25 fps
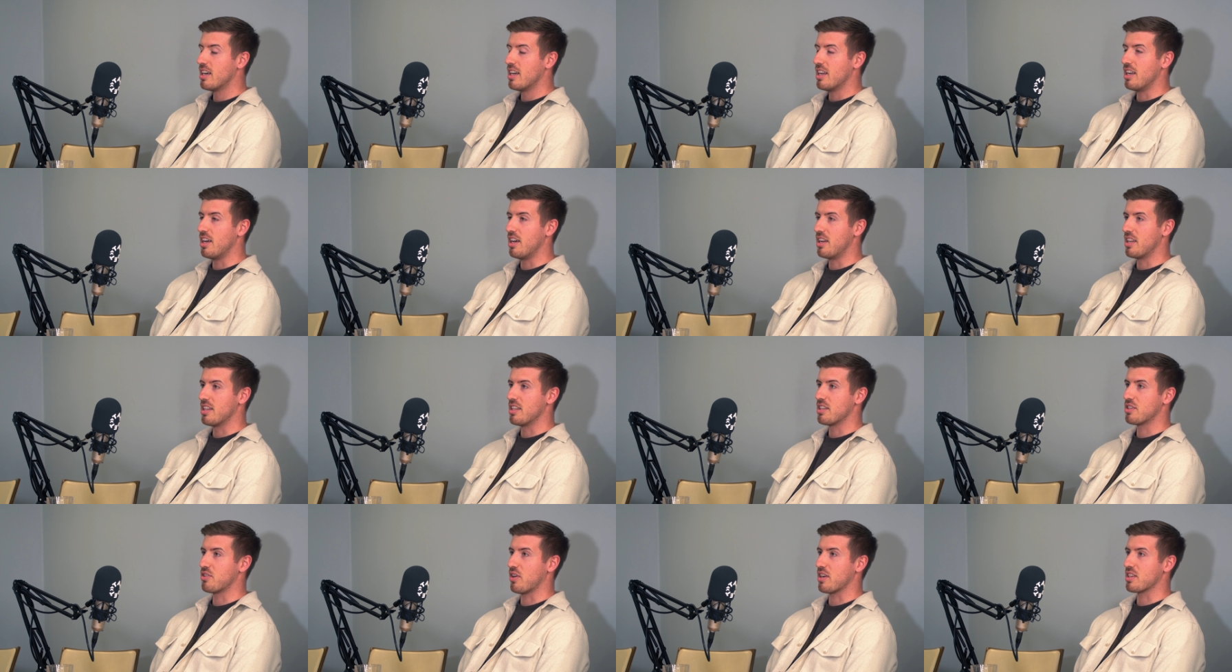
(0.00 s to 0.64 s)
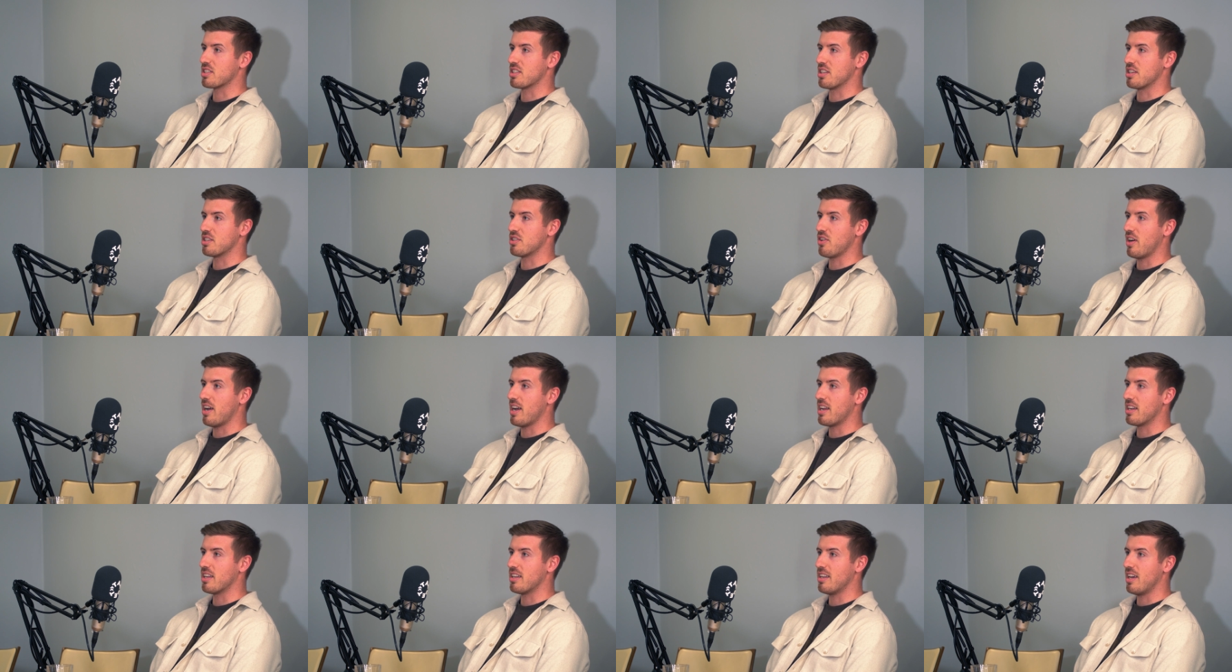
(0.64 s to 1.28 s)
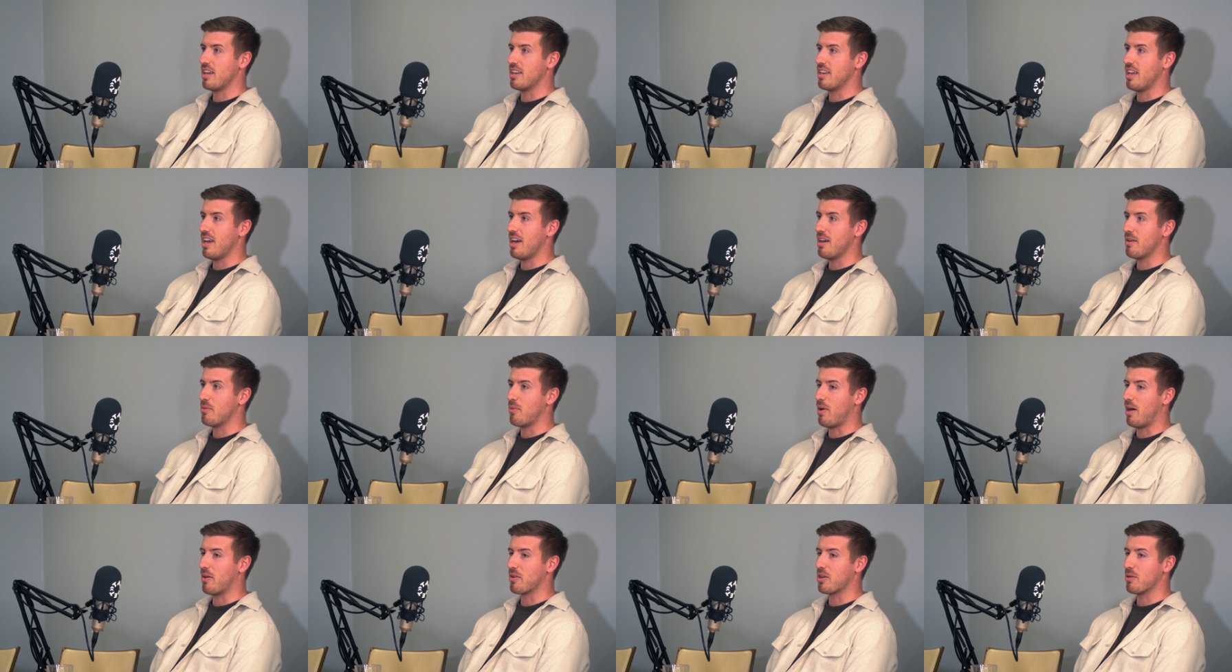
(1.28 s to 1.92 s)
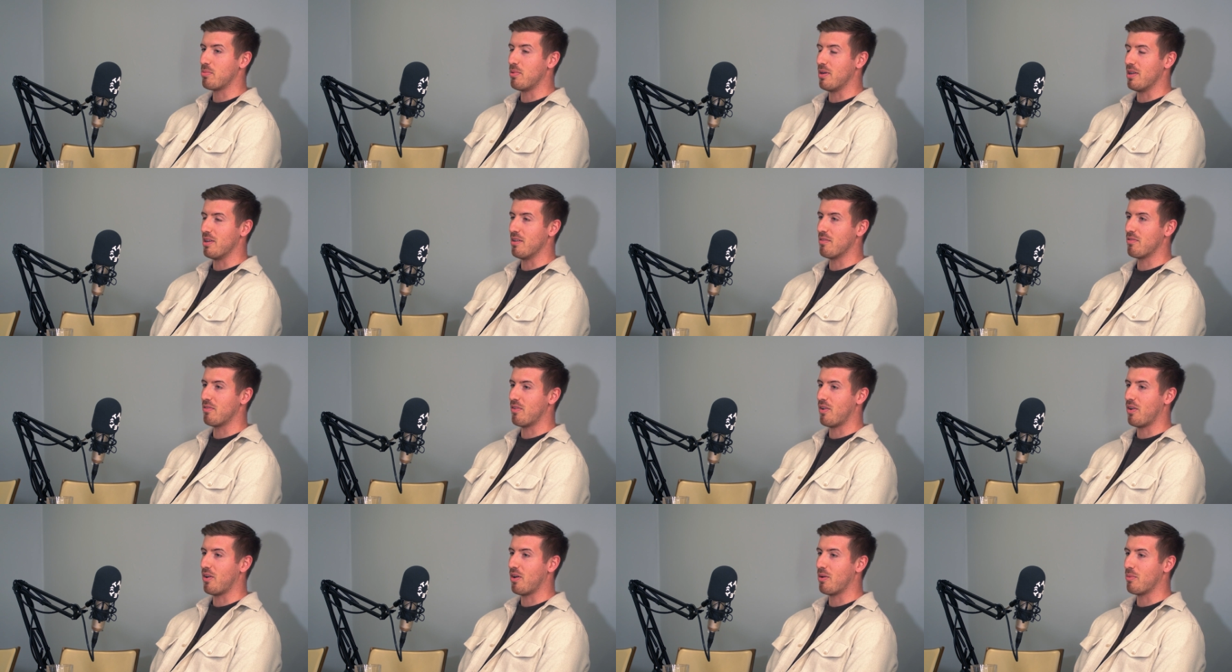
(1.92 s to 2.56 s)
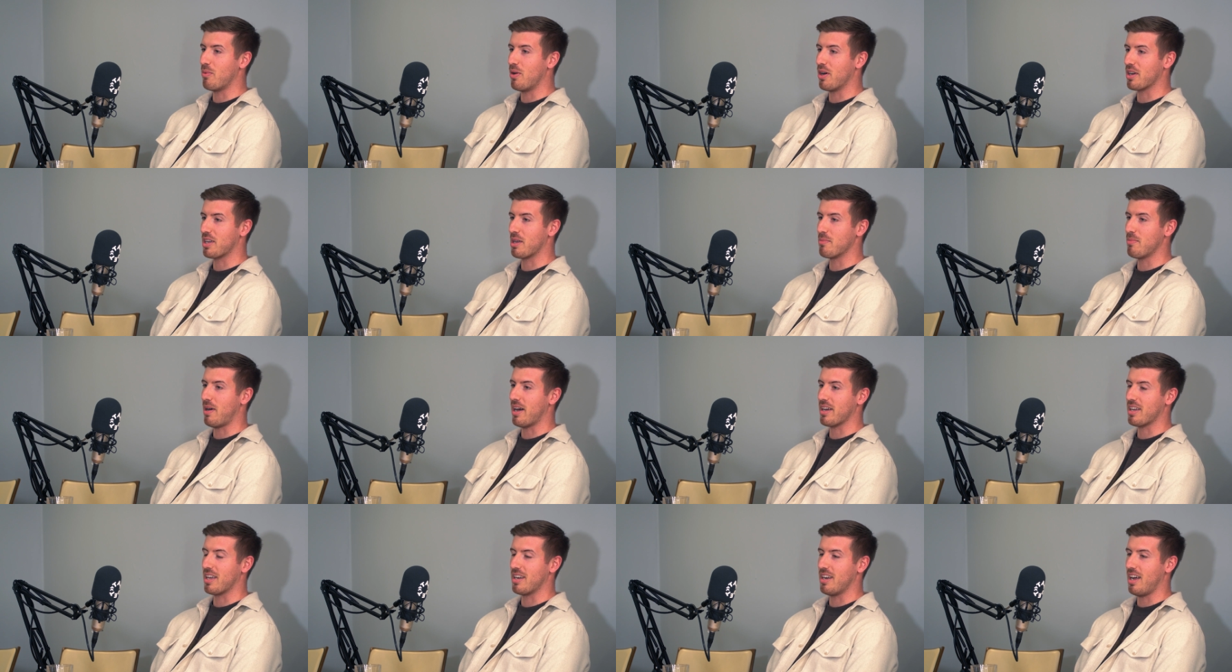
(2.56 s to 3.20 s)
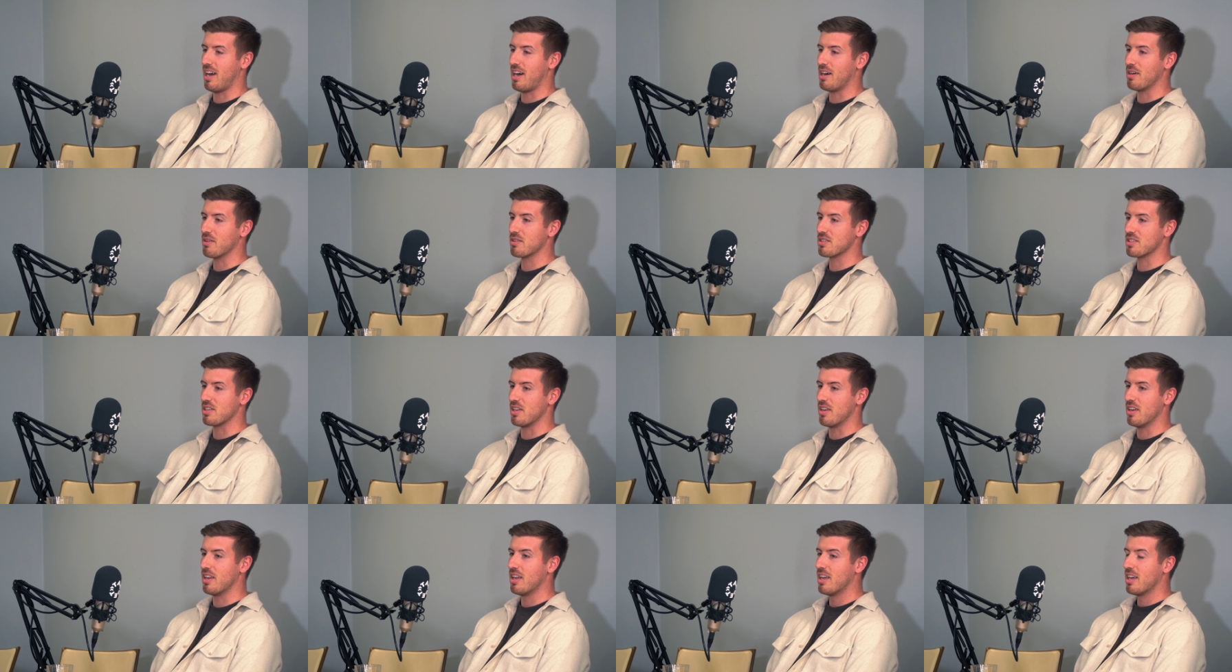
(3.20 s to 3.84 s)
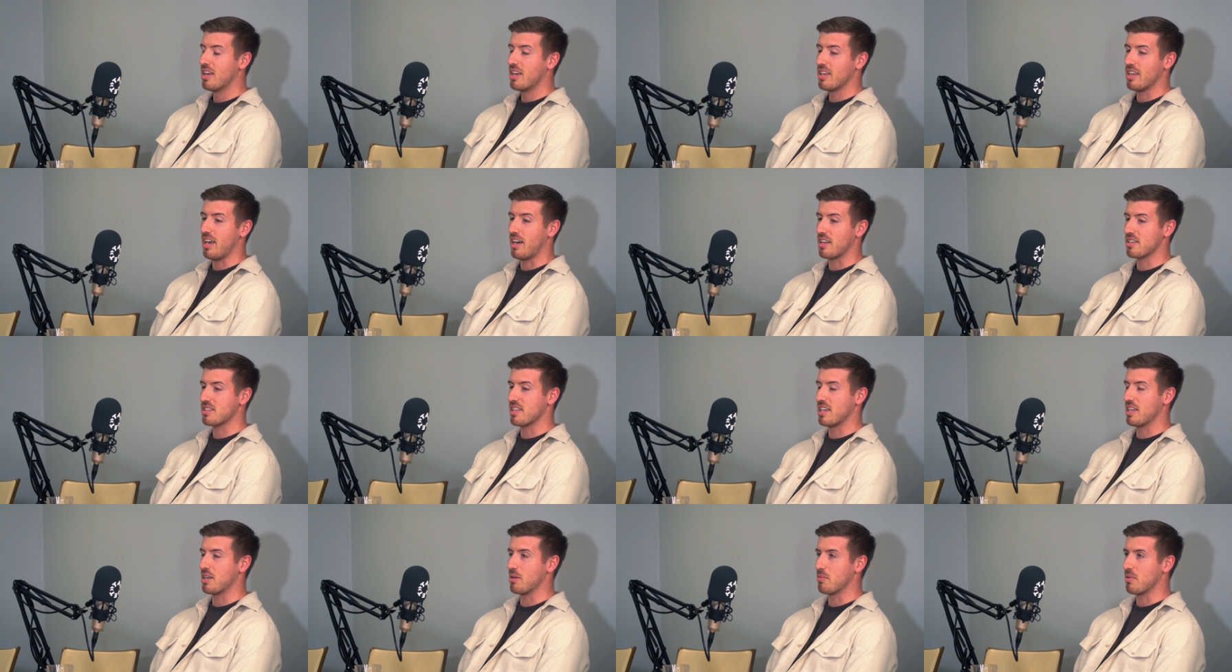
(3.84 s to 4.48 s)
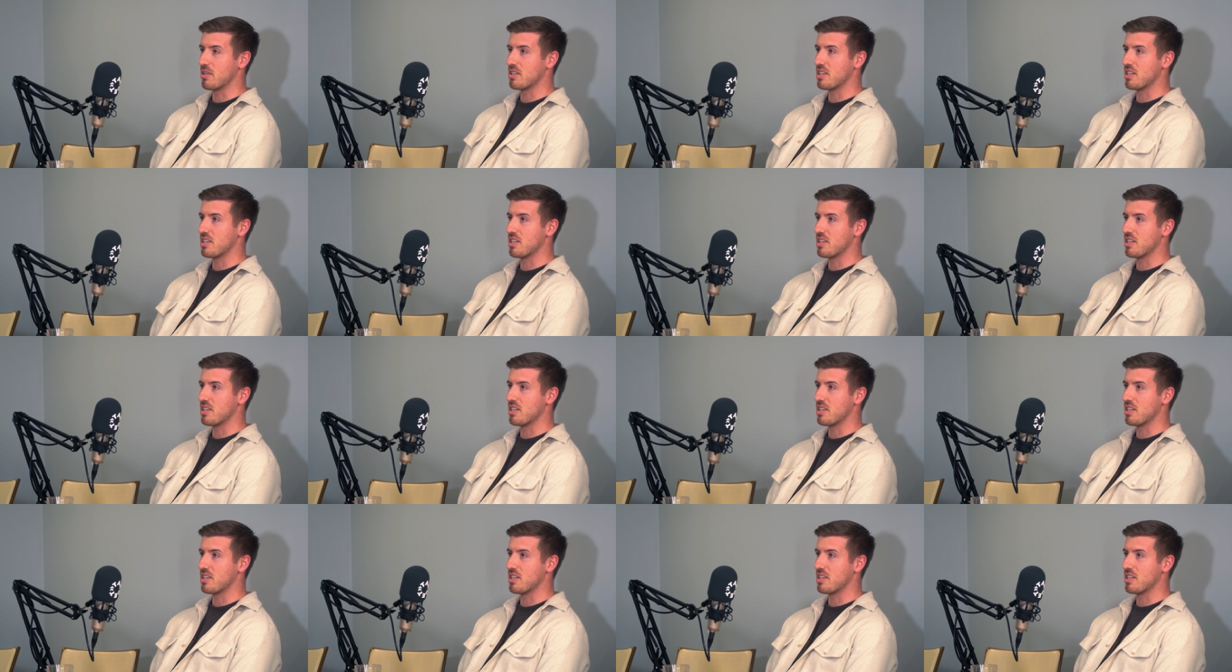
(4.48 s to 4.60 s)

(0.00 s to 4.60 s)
learning the tricks of the trade, and then wound up at LoveRaw working back in-house, and I just lead up